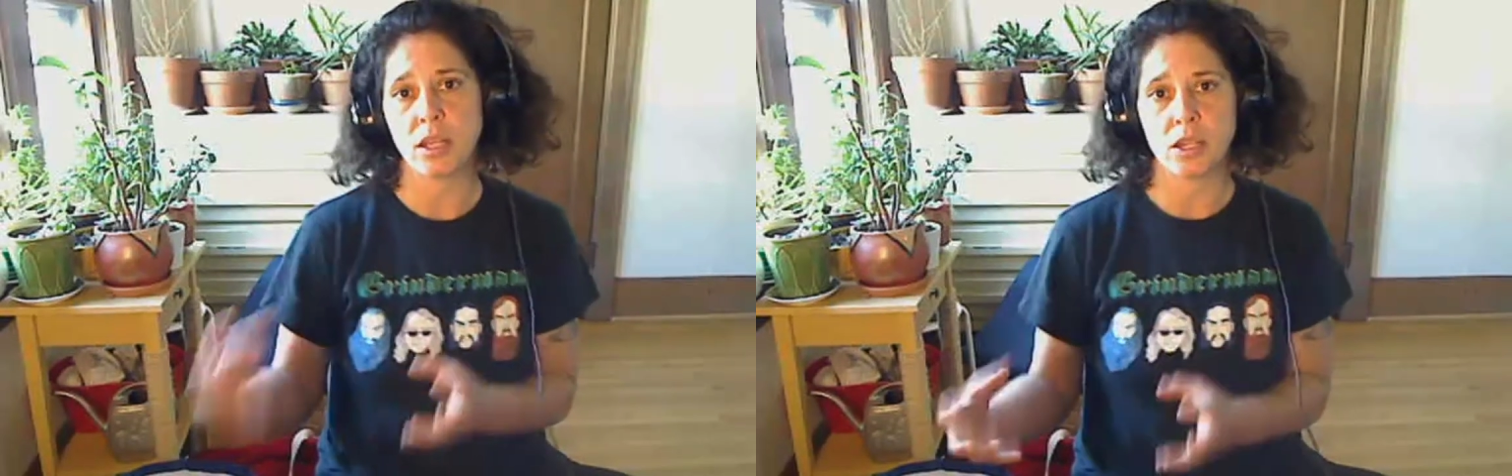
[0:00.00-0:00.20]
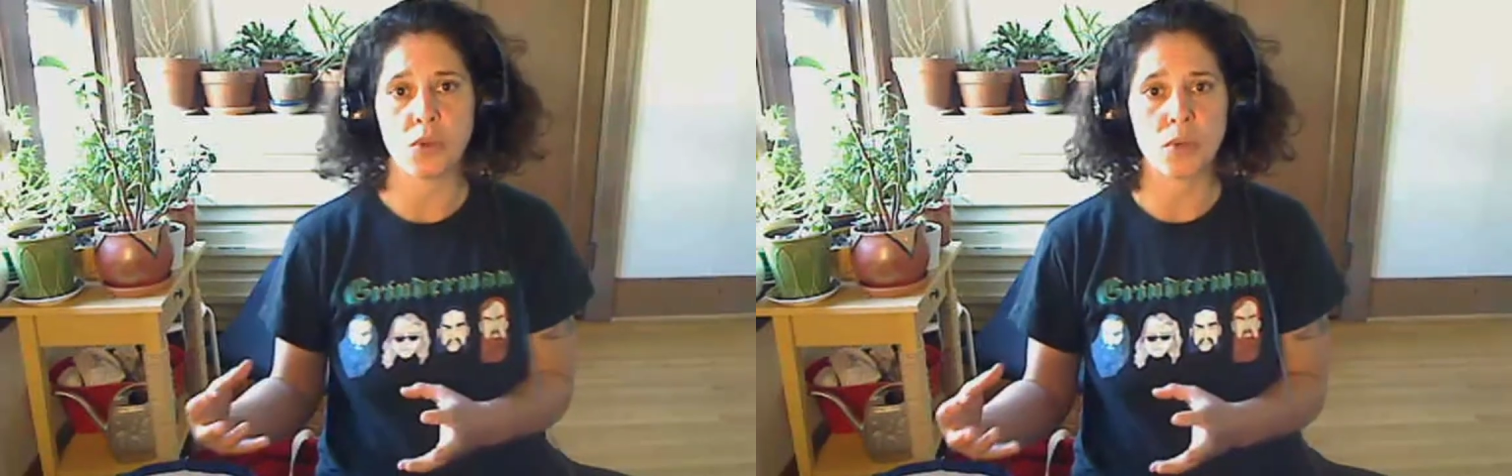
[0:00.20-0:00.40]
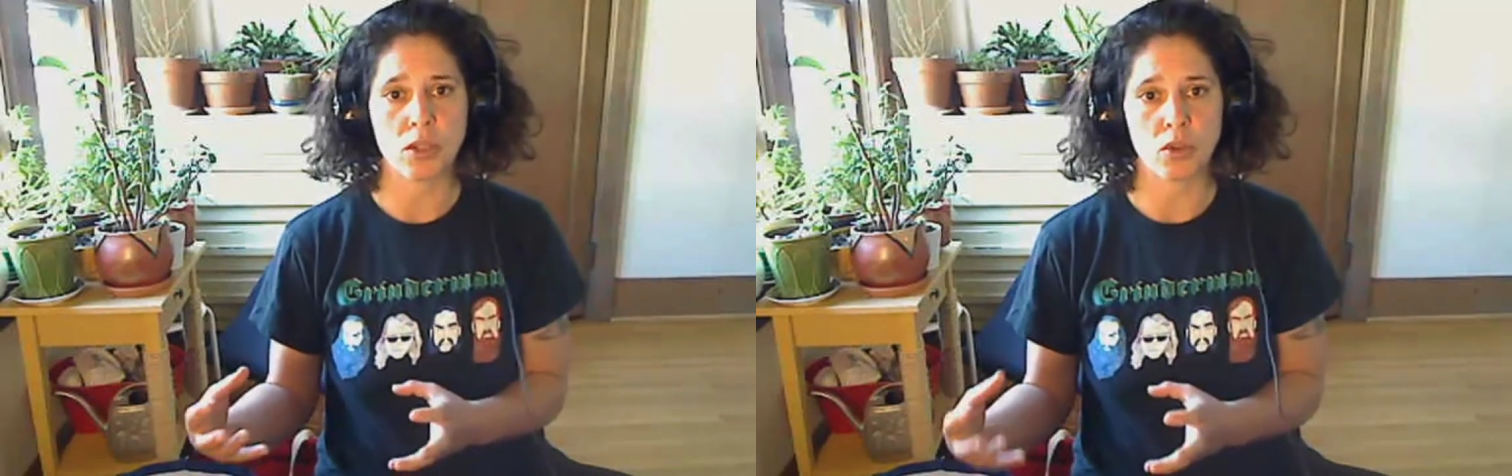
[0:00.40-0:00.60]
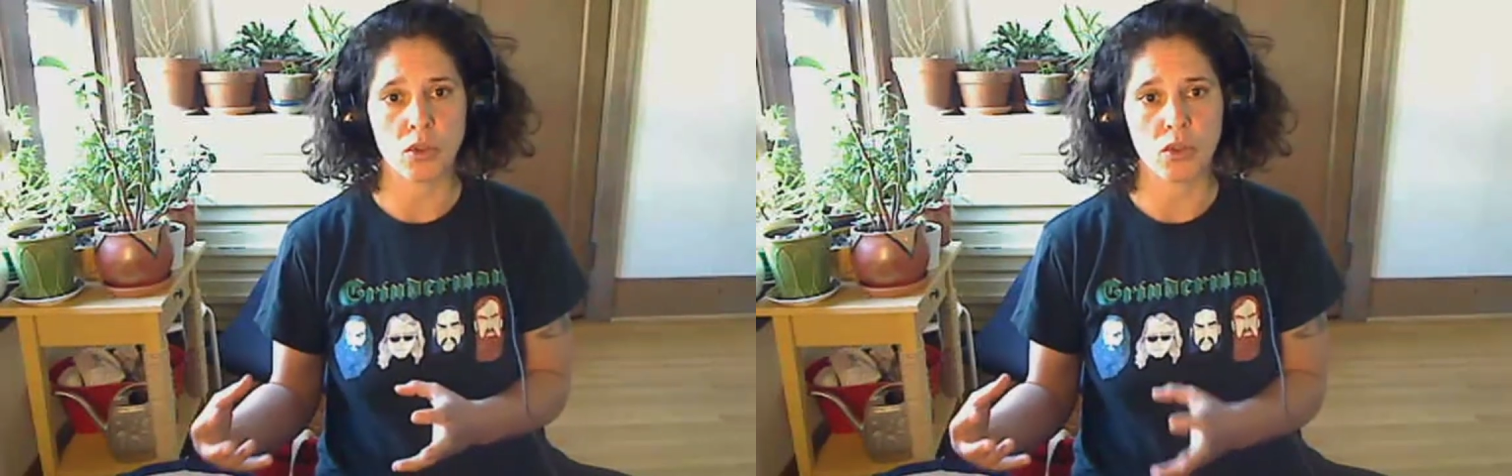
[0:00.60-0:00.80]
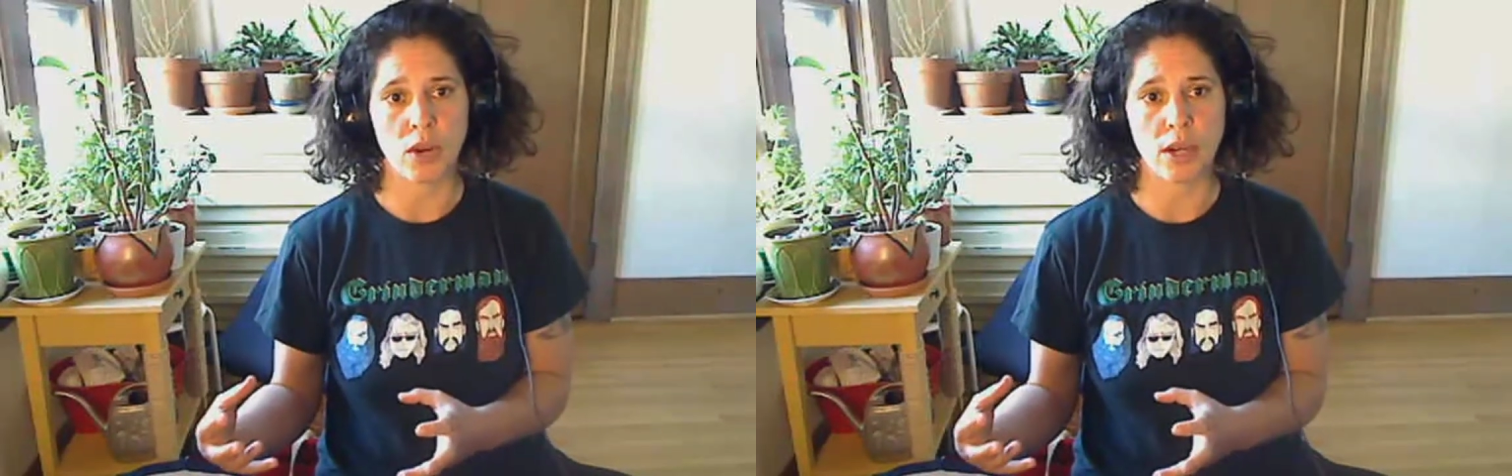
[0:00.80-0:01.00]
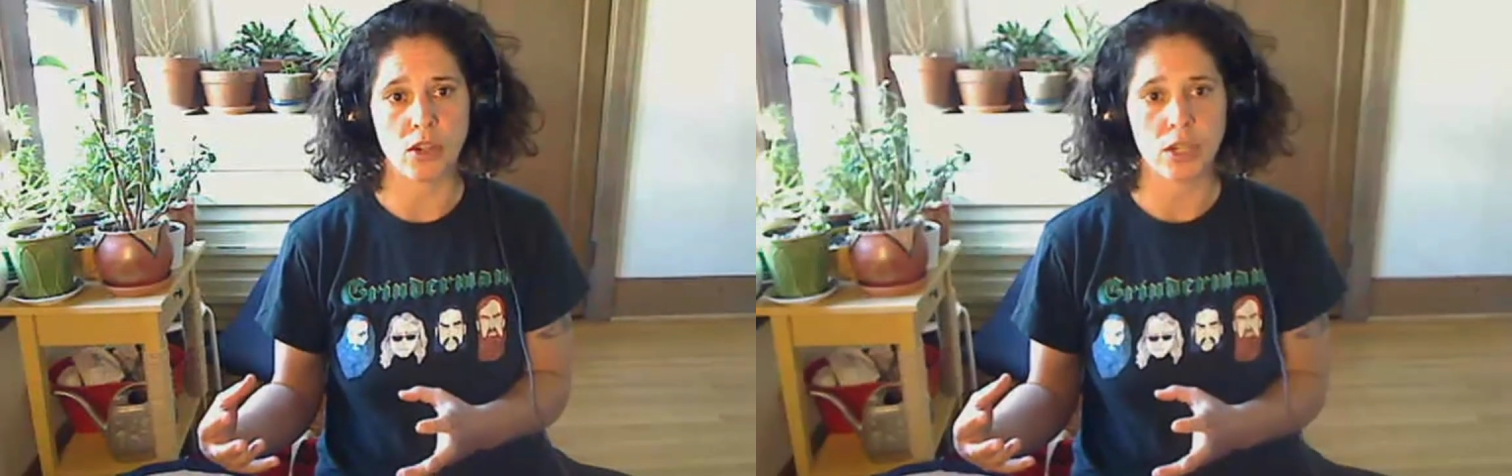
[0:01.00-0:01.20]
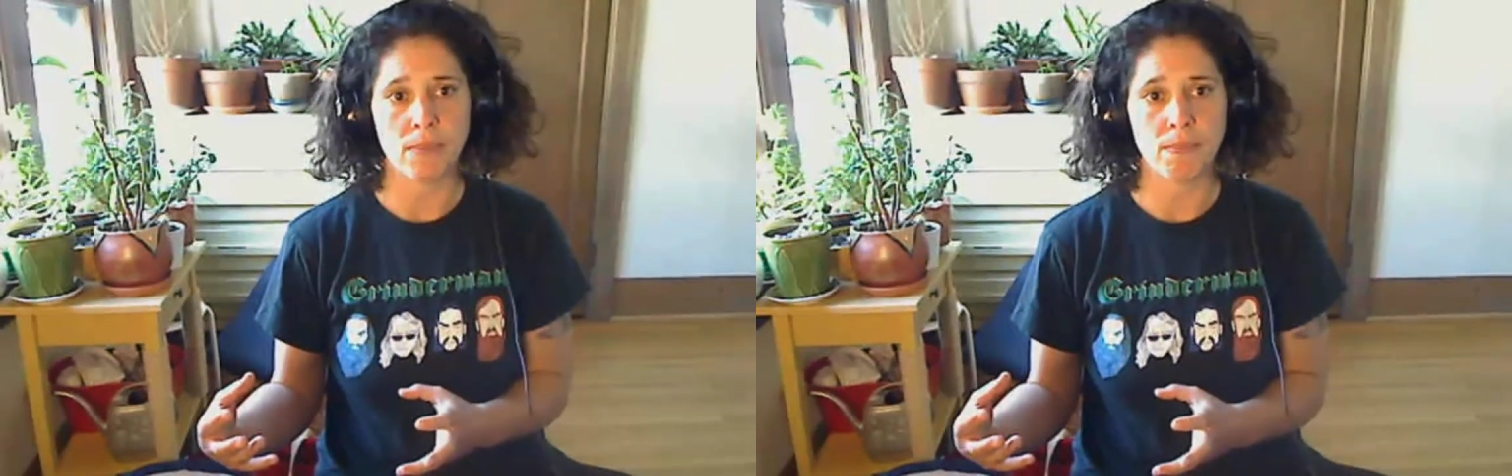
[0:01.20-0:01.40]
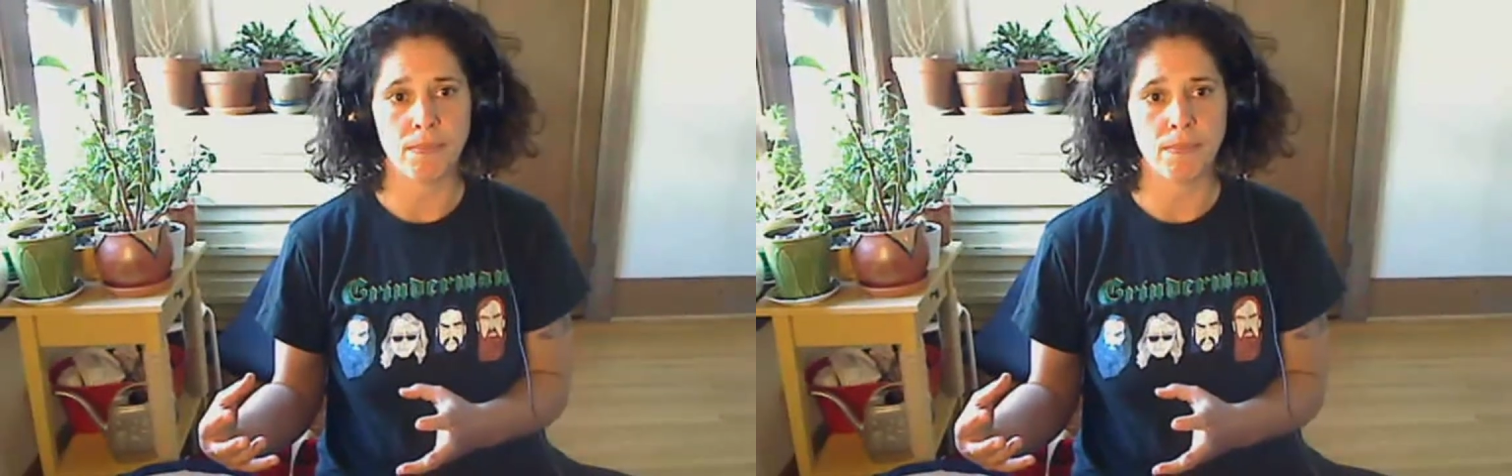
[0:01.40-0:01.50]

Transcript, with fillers: into a search strategy.